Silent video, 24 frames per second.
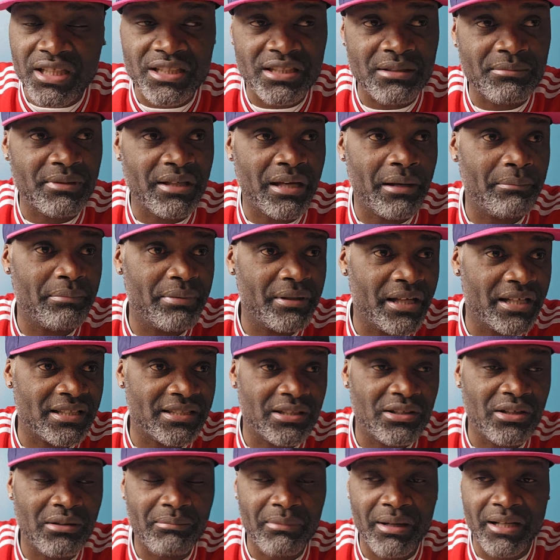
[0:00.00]
Yes, he can play as
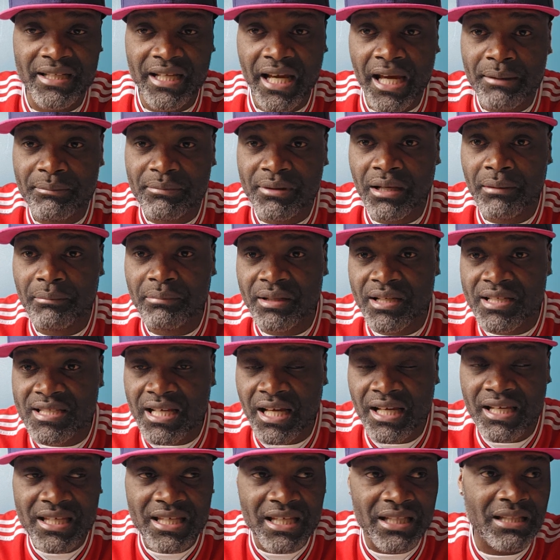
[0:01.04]
a number 9. He can play as
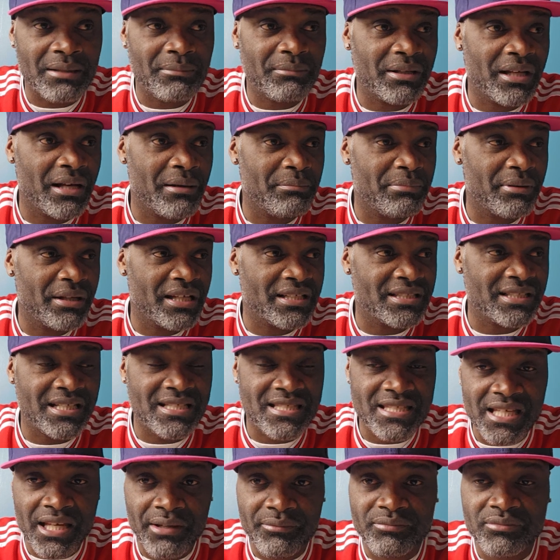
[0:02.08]
a 8. He can play as a
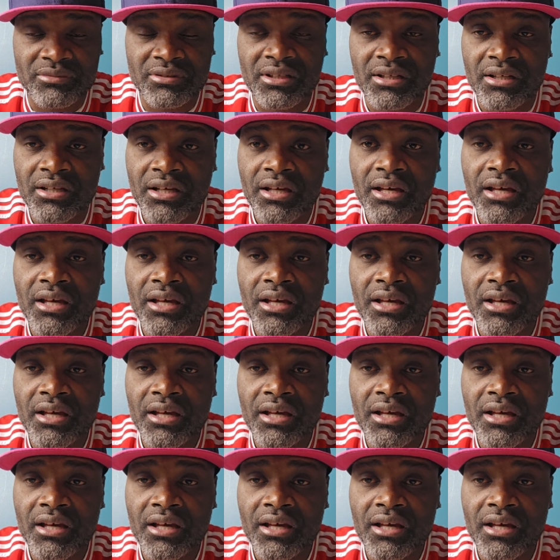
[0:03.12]
7.